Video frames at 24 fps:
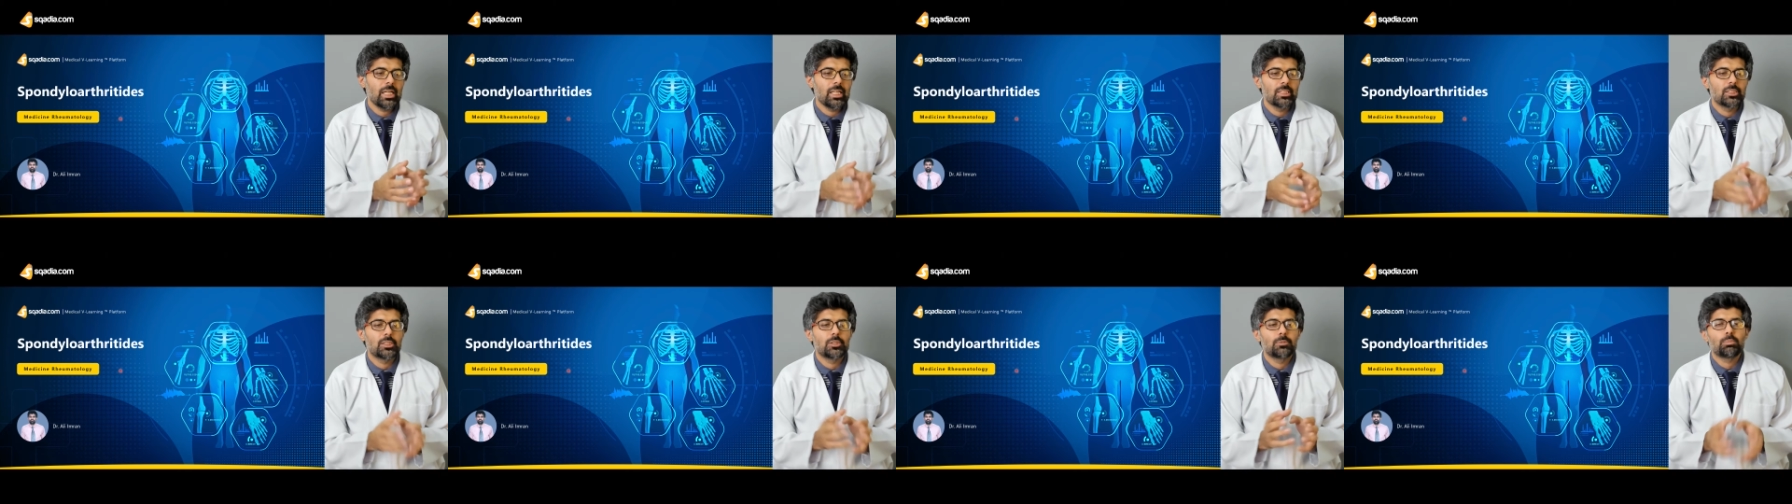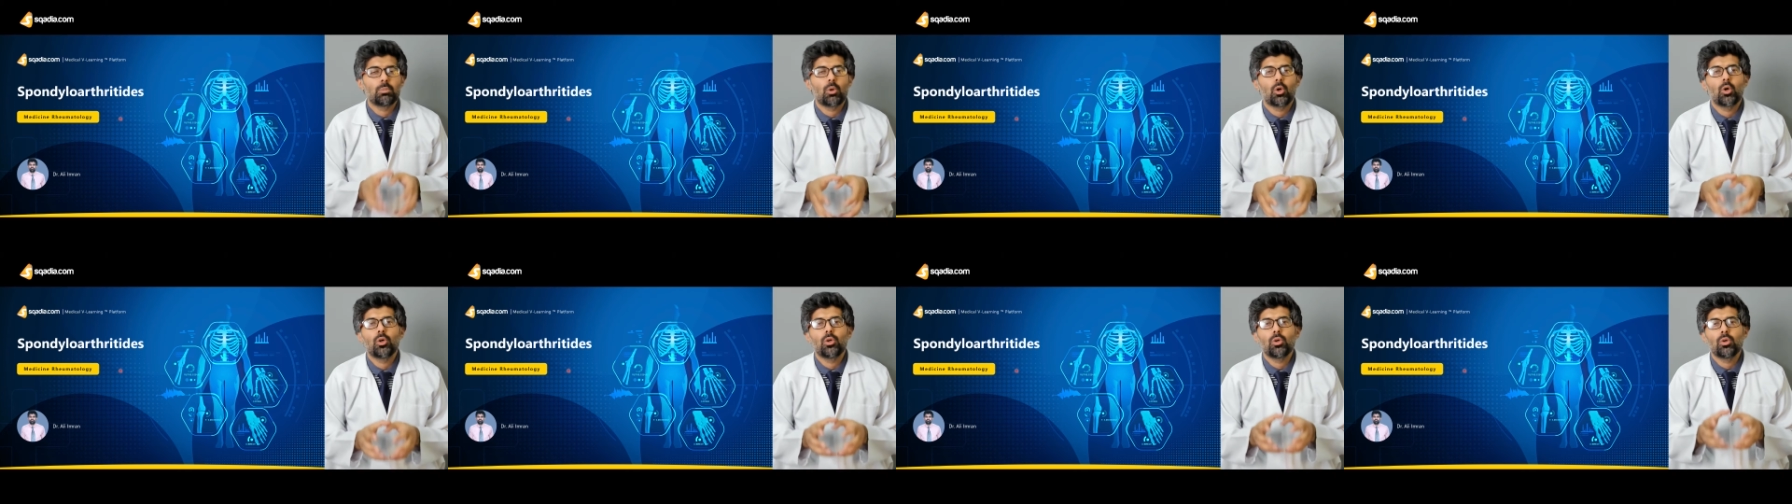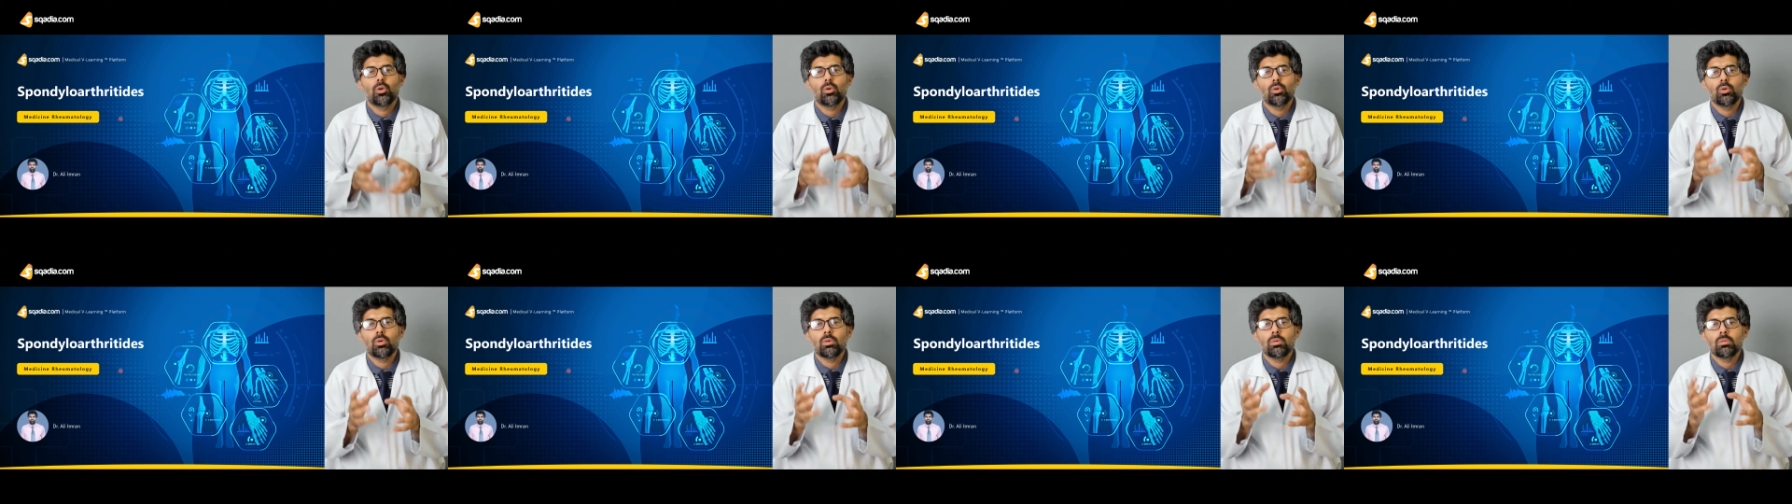is
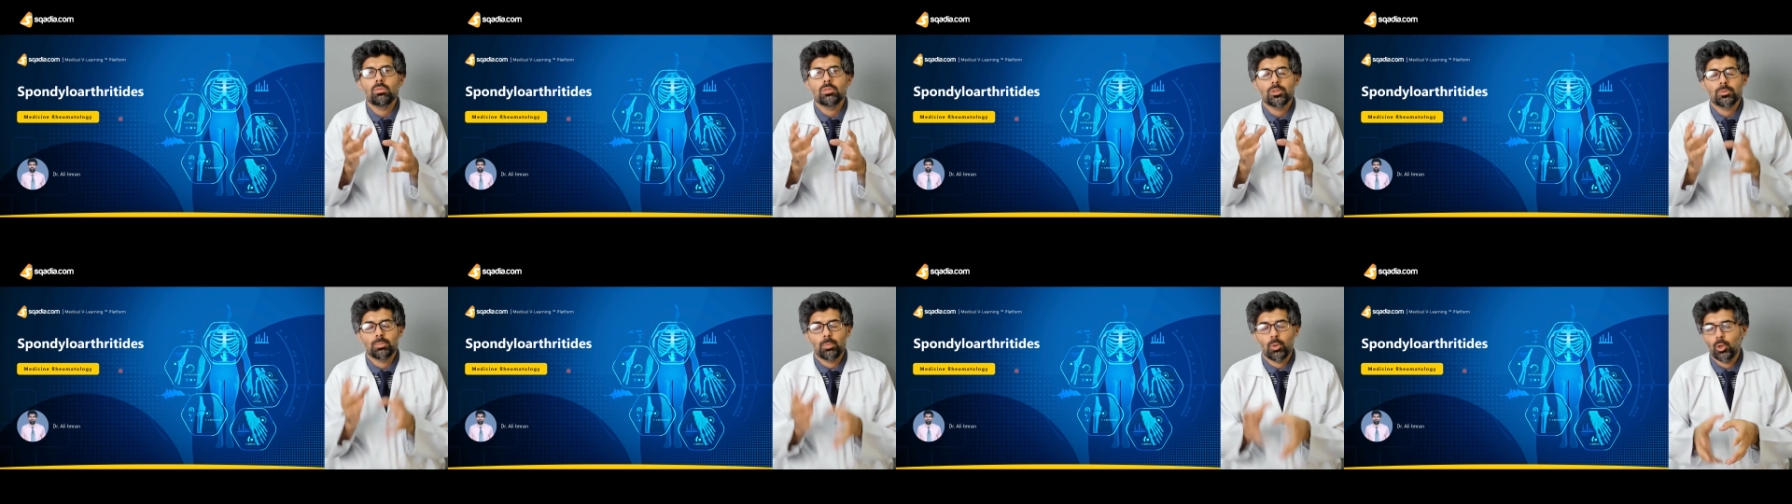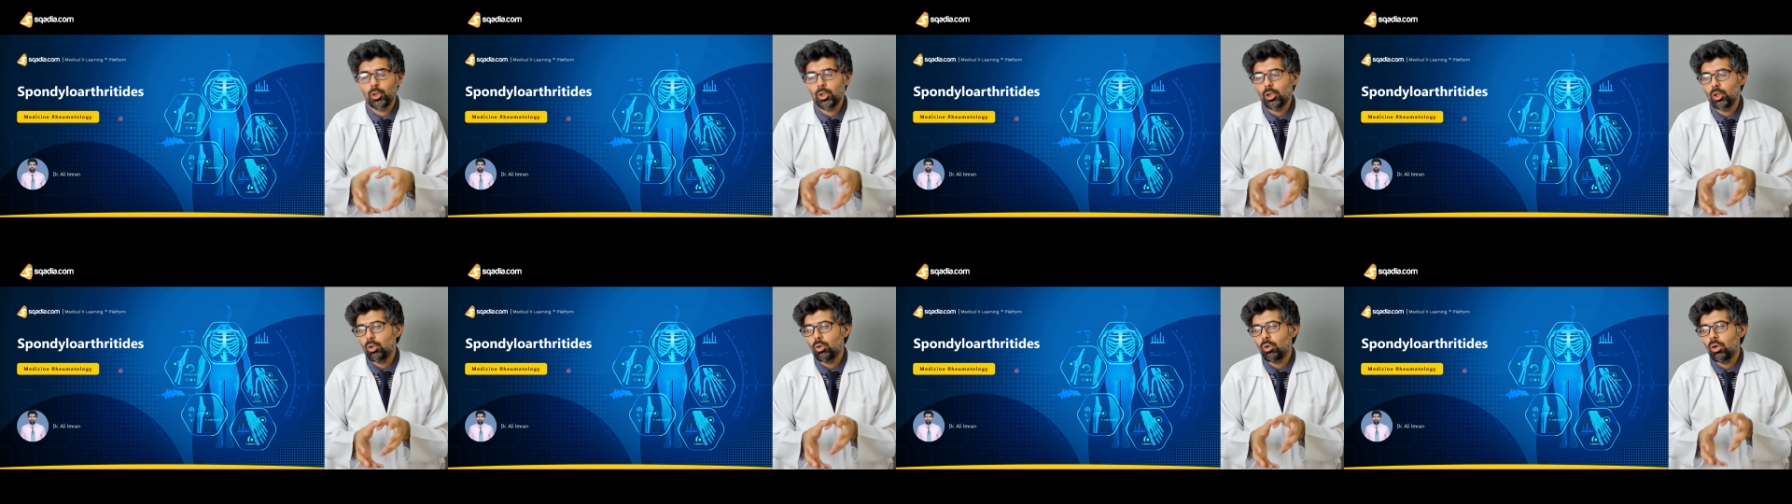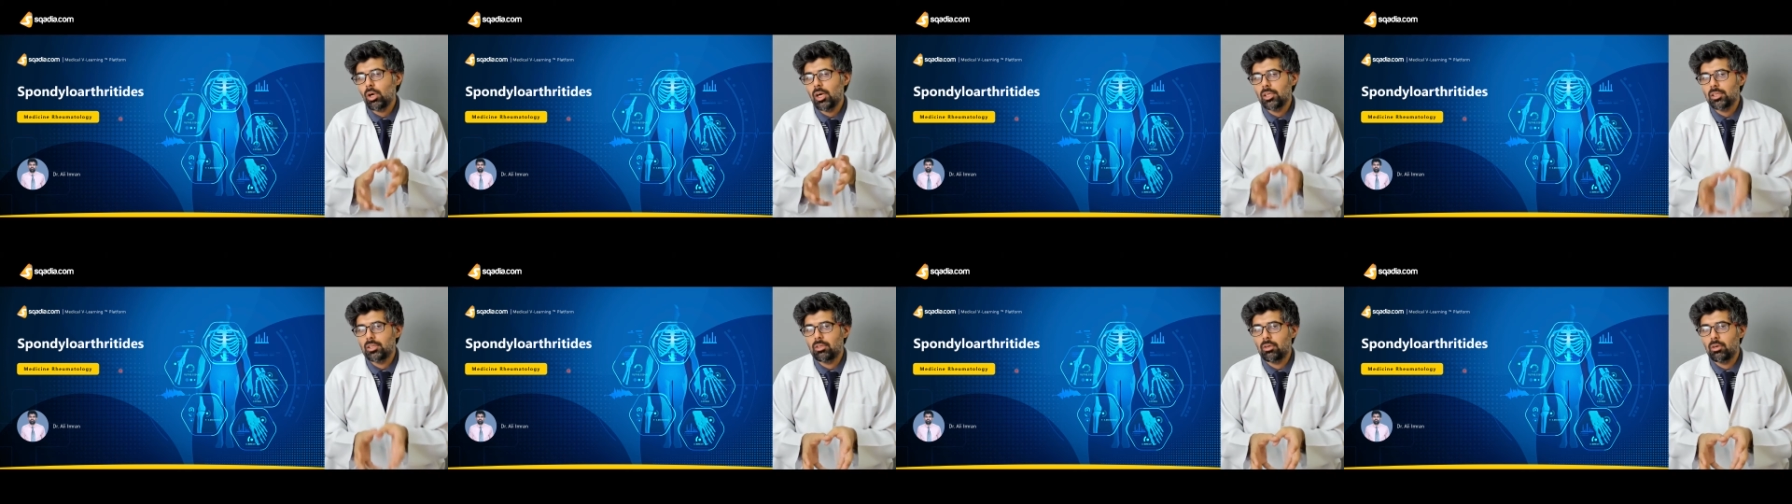
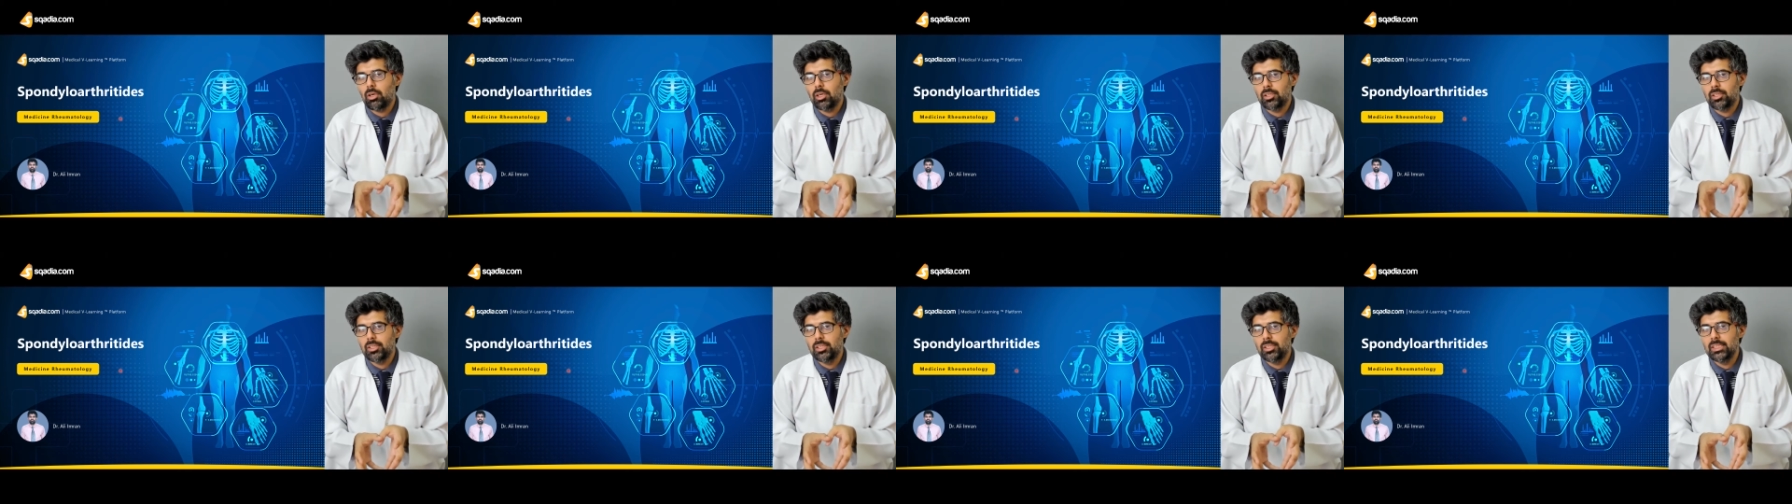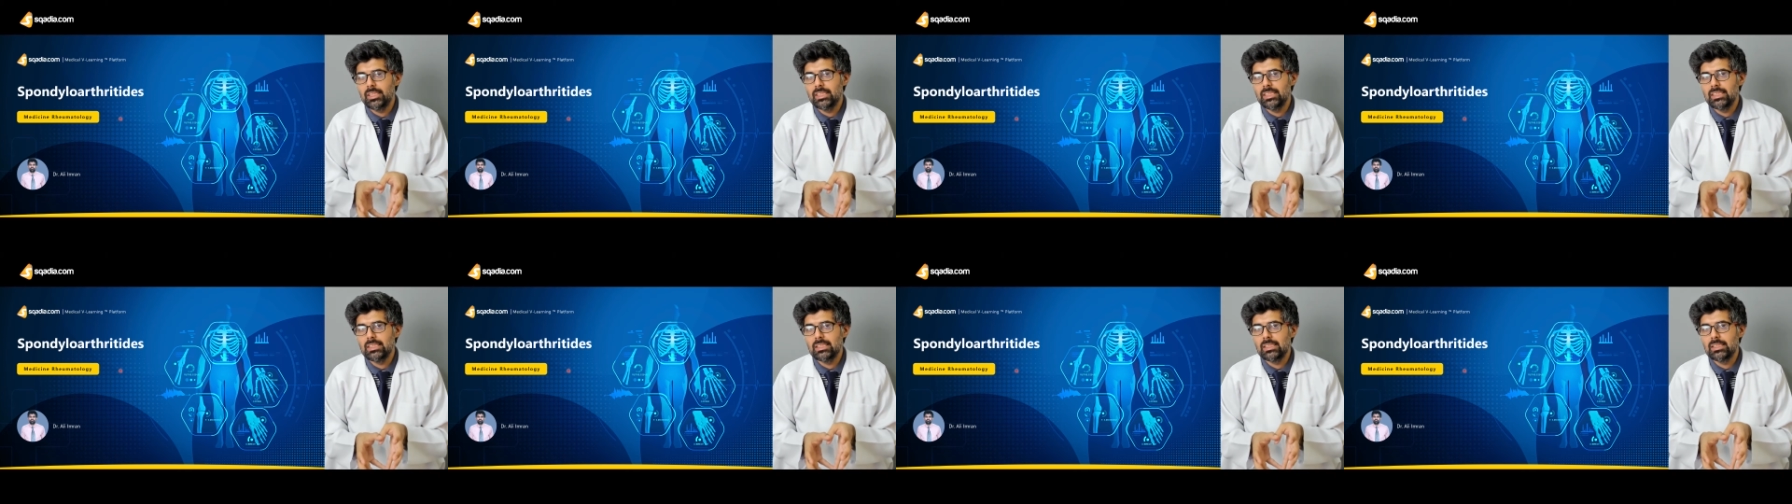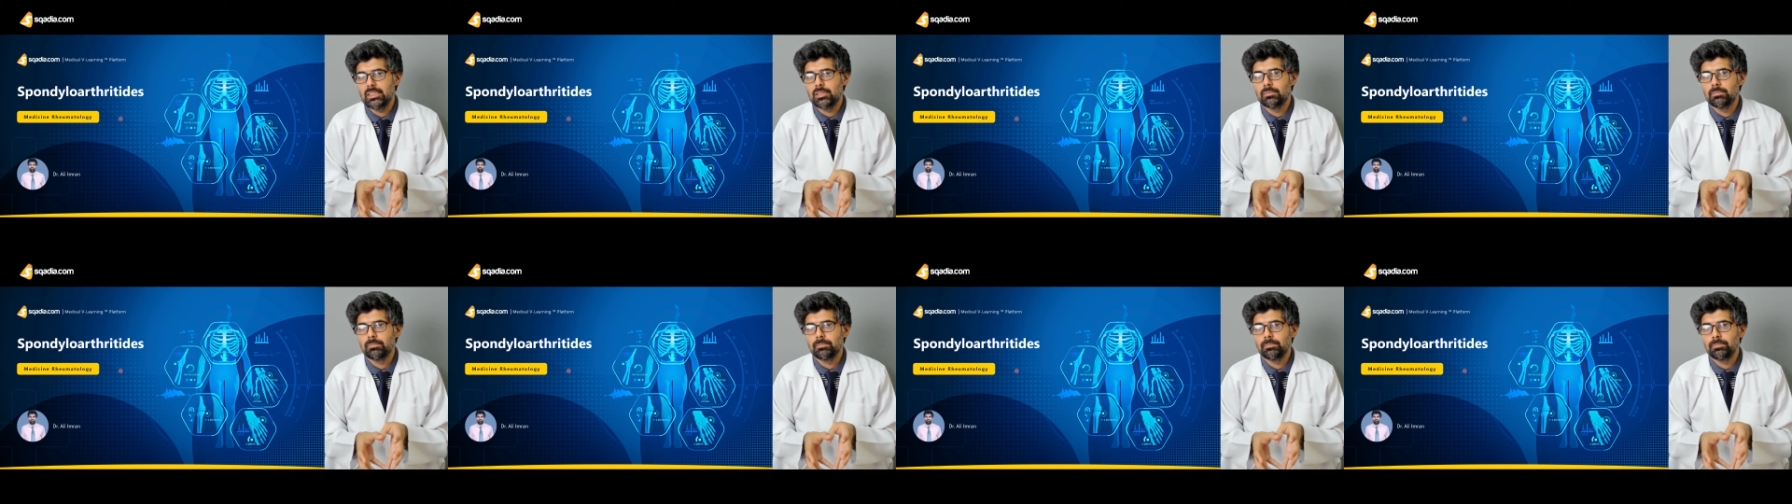spondyloarthritis.